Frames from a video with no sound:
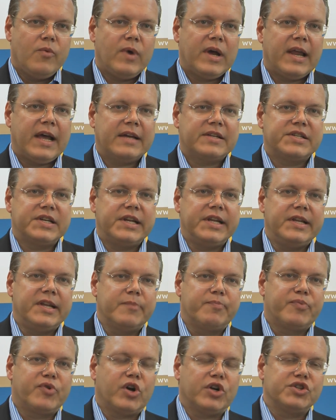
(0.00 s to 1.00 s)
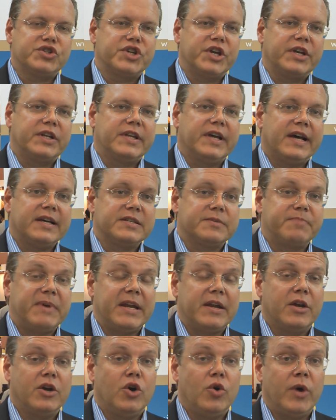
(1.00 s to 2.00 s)
Well, actually, the project has
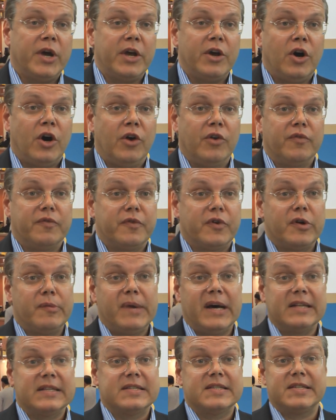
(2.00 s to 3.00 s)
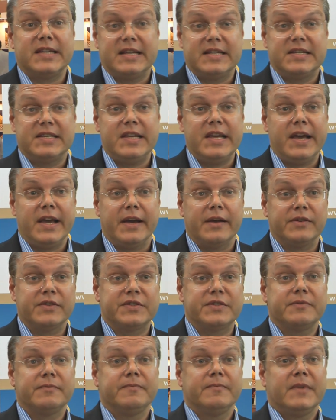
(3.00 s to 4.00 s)
been going on for about six years
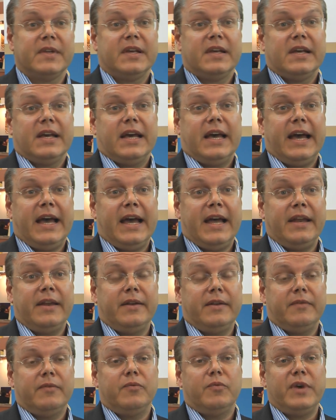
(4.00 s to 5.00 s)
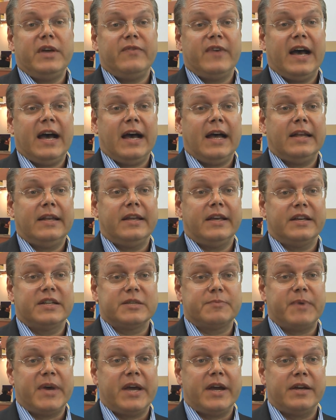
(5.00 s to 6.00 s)
and we've had the
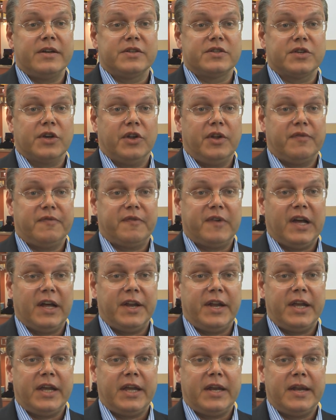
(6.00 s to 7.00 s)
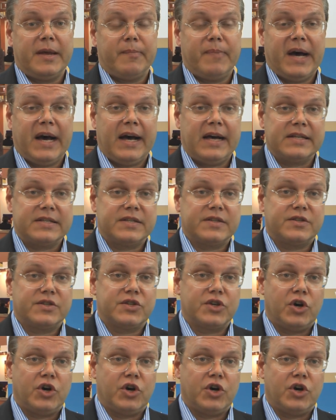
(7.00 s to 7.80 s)
experience of the flooding in the past.